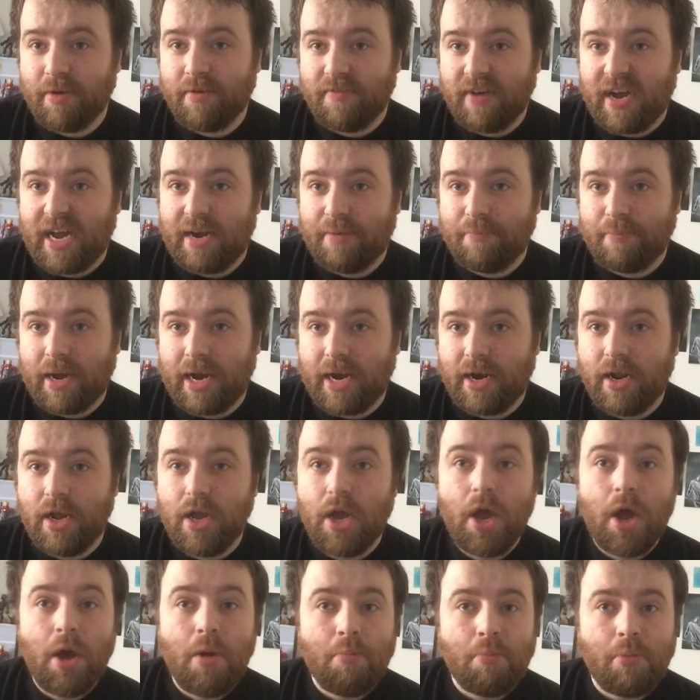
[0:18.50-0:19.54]
of Ant-Man,
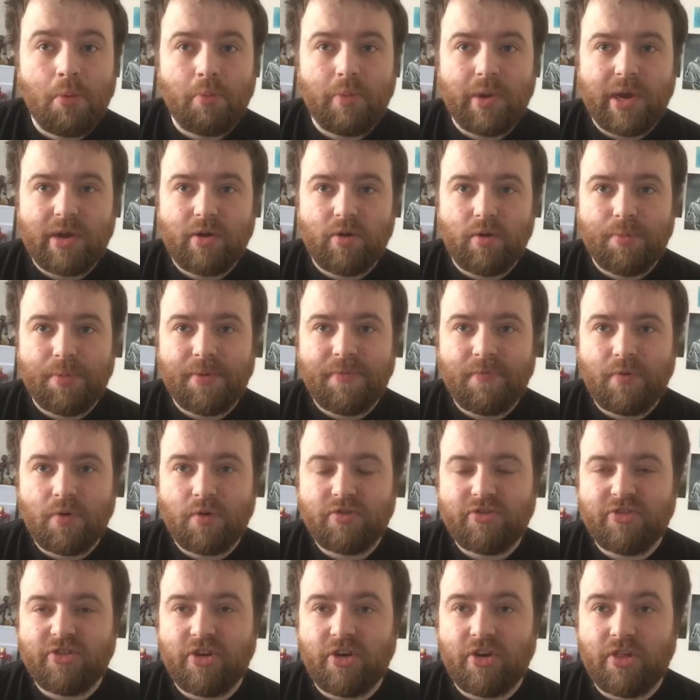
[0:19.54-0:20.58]
but we're going to be
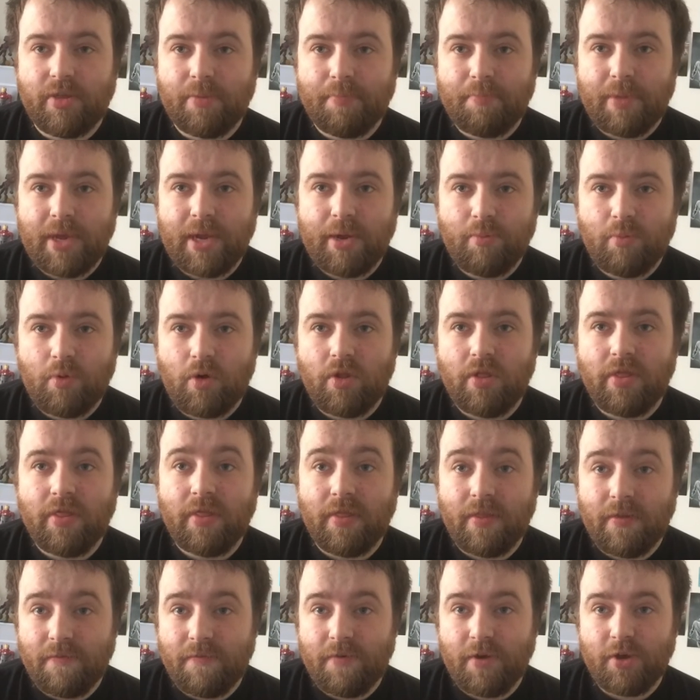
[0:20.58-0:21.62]
focusing on the main one,
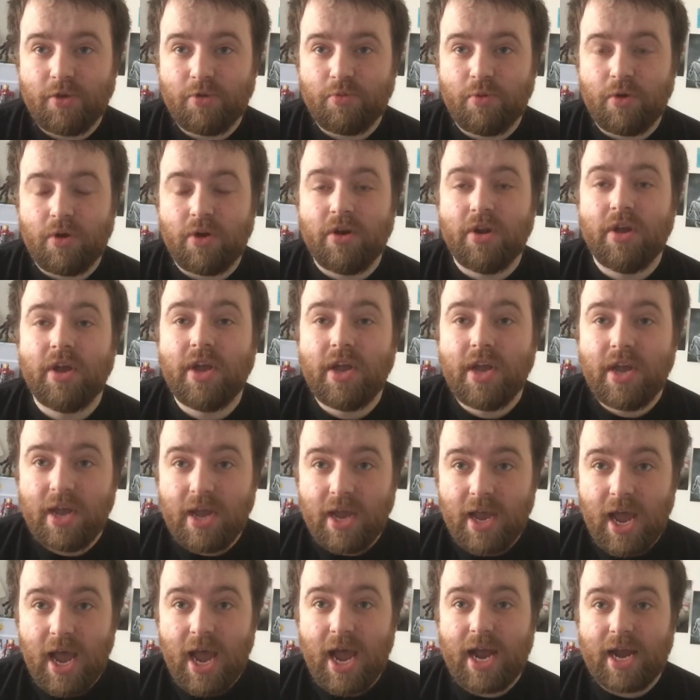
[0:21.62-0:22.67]
the first one,
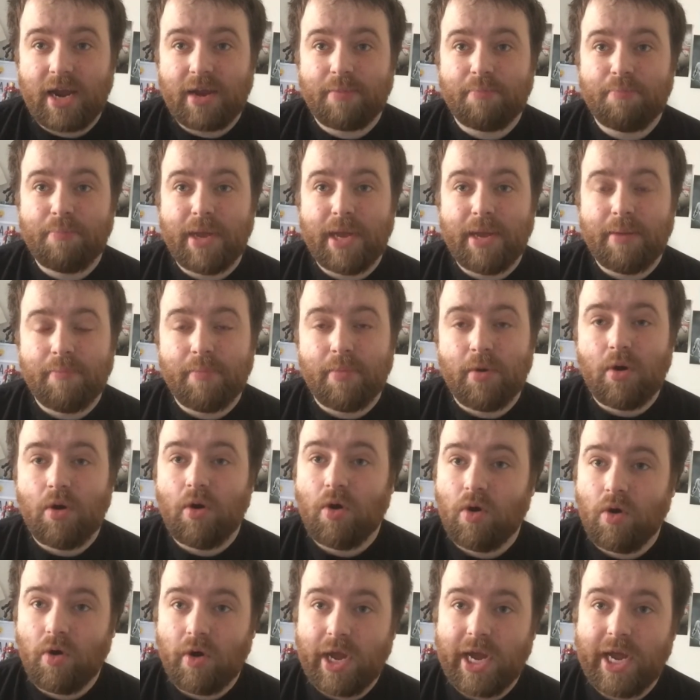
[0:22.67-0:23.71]
Hank Pym
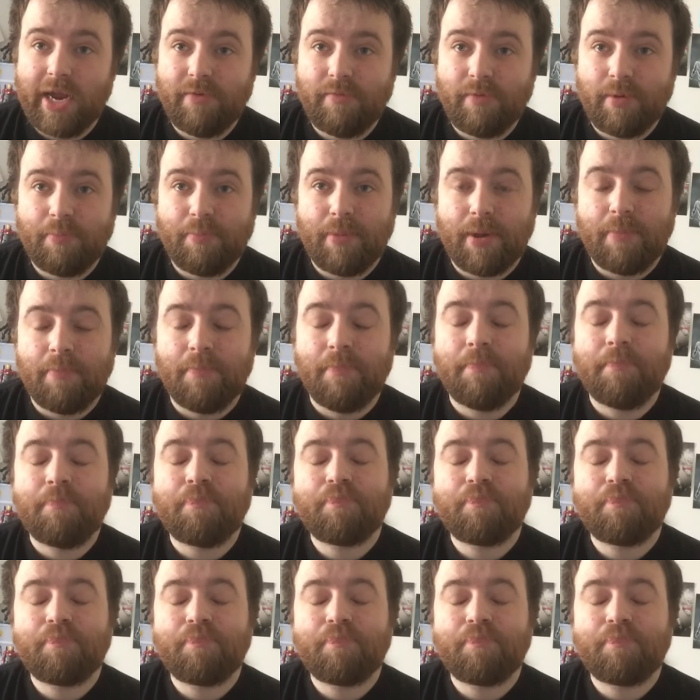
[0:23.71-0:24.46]
or Henry Pym.